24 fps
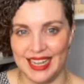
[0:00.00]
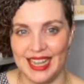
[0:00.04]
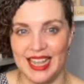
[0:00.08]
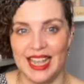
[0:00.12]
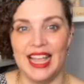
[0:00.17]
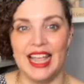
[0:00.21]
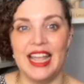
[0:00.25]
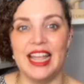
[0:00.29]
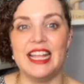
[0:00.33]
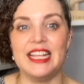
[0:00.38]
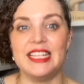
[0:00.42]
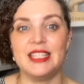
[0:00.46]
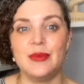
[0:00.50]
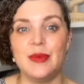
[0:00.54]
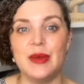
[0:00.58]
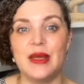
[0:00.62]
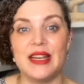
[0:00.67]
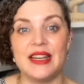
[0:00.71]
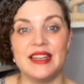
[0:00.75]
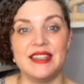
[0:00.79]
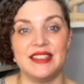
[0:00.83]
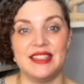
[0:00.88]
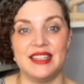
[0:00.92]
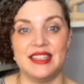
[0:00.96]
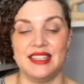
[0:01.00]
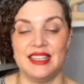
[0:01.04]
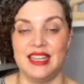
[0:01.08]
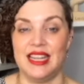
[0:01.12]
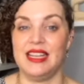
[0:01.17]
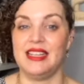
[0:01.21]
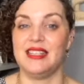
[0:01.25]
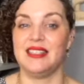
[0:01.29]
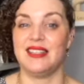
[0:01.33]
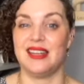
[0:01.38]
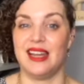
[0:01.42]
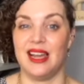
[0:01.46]
It's because it
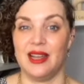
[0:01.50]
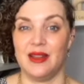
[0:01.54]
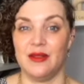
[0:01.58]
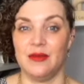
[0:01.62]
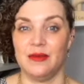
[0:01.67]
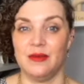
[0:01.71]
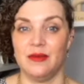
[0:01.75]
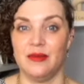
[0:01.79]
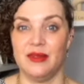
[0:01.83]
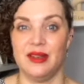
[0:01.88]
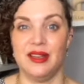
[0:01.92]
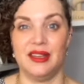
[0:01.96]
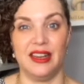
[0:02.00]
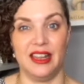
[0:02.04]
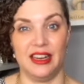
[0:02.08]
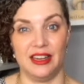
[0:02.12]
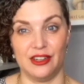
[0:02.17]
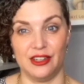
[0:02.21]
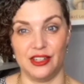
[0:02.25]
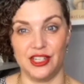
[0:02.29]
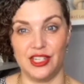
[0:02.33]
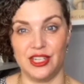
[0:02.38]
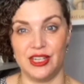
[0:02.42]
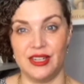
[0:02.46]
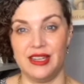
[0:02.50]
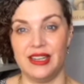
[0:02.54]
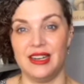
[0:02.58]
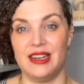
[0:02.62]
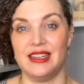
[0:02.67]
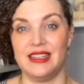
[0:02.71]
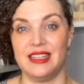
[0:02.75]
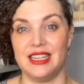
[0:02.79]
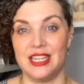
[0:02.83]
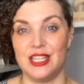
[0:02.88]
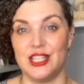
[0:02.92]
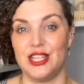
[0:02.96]
takes time and energy and
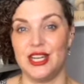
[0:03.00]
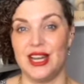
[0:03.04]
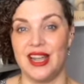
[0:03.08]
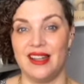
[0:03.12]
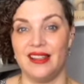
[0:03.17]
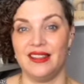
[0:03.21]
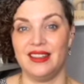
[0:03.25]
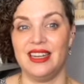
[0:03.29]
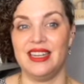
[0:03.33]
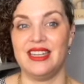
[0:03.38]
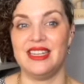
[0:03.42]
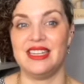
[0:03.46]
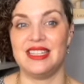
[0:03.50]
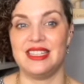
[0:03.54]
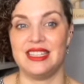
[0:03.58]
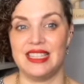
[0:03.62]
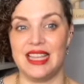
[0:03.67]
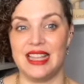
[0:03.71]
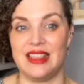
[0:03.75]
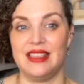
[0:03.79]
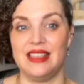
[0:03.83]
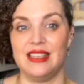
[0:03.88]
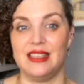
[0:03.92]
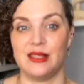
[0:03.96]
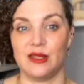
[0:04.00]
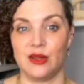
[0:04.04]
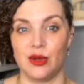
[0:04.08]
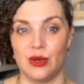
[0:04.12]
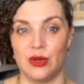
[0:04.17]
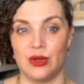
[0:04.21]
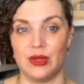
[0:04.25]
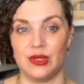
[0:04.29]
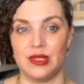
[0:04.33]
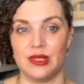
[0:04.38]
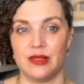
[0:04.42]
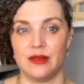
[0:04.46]
intentionality to set these
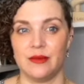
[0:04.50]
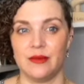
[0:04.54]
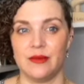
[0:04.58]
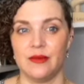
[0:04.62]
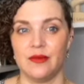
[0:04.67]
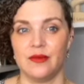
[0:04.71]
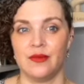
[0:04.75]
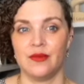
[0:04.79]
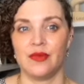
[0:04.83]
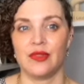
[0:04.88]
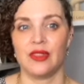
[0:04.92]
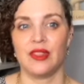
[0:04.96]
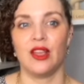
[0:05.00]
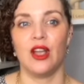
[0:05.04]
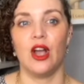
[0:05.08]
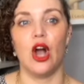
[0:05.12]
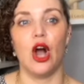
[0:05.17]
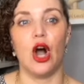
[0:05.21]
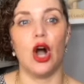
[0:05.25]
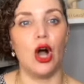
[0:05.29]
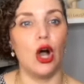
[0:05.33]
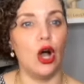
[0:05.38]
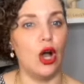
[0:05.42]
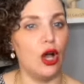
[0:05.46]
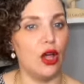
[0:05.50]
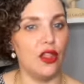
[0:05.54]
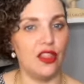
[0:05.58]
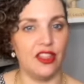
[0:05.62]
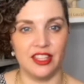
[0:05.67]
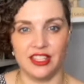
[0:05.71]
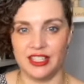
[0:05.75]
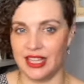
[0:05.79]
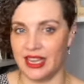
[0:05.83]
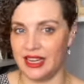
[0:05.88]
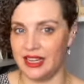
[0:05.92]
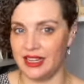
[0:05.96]
goals all the
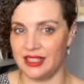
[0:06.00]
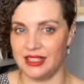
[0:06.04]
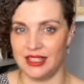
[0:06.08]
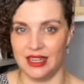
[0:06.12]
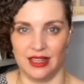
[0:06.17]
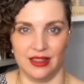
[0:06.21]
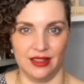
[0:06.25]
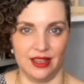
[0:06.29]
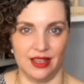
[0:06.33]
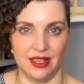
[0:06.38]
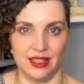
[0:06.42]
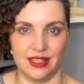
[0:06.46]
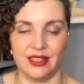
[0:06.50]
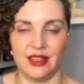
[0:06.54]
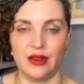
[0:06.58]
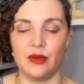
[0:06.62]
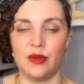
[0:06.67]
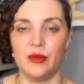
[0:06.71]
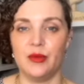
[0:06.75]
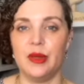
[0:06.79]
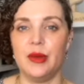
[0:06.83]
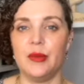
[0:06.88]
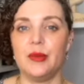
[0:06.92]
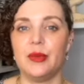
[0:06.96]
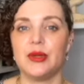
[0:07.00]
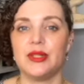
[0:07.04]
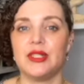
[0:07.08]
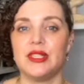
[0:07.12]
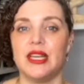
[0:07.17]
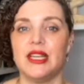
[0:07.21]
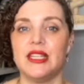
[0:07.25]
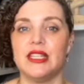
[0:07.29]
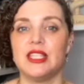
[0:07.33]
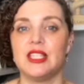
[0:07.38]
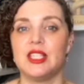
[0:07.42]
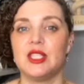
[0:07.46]
studies tell us that when people
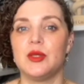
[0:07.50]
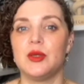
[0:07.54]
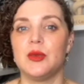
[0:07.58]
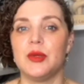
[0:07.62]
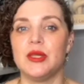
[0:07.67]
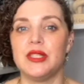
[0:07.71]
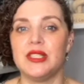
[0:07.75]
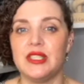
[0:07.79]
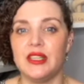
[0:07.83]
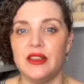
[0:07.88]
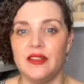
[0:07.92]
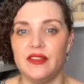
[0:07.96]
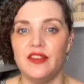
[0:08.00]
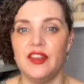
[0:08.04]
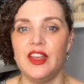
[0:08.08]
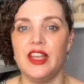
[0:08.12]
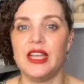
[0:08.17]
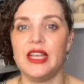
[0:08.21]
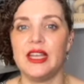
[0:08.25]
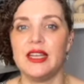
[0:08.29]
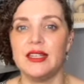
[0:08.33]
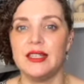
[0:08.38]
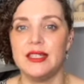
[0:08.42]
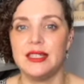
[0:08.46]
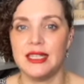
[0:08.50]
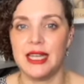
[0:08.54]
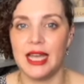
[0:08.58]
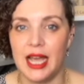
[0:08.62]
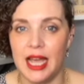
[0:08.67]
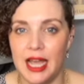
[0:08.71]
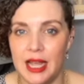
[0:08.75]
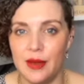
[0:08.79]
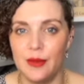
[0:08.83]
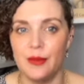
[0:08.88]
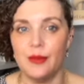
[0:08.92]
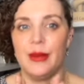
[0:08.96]
set specific,
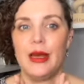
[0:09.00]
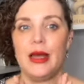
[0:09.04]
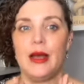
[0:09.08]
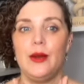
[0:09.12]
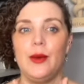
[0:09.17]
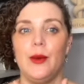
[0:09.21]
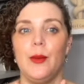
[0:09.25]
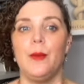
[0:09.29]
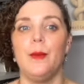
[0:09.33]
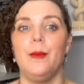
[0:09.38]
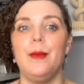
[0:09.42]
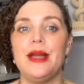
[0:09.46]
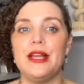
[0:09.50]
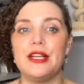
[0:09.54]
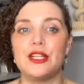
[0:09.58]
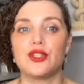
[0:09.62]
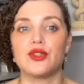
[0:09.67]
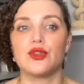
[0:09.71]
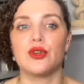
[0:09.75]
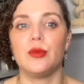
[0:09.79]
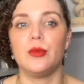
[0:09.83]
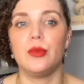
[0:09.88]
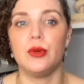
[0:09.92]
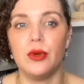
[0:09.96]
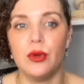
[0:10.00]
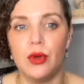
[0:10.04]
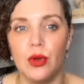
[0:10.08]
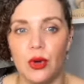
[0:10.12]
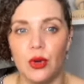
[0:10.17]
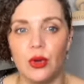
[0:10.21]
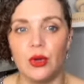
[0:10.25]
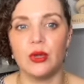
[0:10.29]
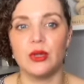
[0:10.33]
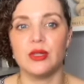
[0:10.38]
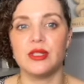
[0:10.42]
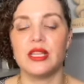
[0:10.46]
time bound, measurable
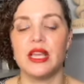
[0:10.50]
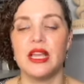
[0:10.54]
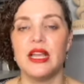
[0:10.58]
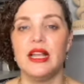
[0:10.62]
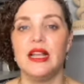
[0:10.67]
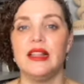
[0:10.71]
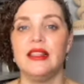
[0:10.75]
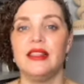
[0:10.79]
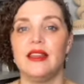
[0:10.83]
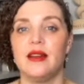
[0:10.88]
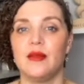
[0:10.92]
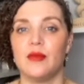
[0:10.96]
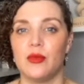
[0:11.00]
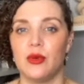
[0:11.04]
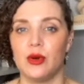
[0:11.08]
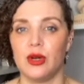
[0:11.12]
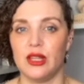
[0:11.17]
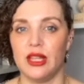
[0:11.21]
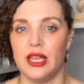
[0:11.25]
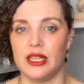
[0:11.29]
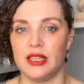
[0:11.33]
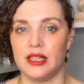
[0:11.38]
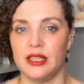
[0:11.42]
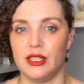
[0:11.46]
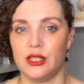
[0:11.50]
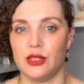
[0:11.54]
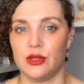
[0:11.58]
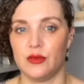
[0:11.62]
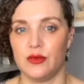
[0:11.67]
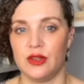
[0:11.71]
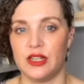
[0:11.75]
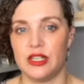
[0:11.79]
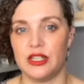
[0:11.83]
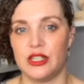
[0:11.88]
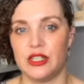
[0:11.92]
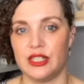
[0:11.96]
goals, they're more likely to
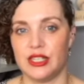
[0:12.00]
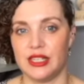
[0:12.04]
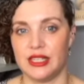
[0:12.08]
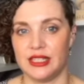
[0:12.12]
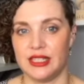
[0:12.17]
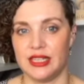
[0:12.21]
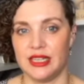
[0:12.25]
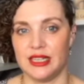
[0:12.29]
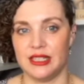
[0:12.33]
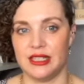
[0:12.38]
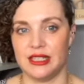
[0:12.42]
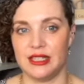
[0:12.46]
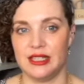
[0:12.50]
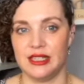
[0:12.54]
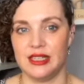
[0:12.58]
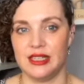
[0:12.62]
reach success.